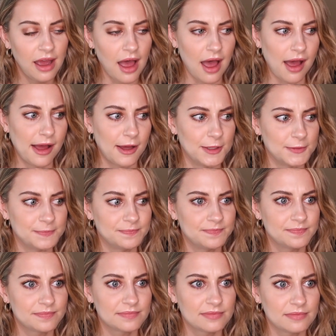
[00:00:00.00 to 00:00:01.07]

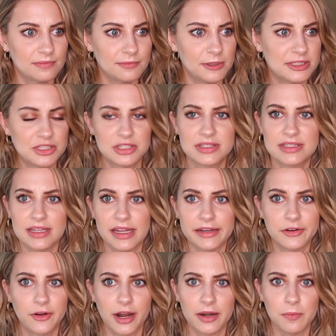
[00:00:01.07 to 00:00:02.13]
was just
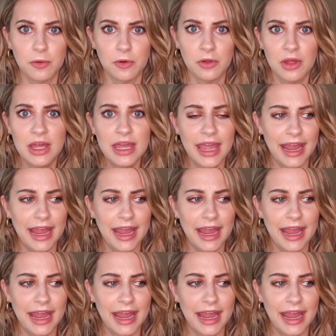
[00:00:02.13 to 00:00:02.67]
incredible.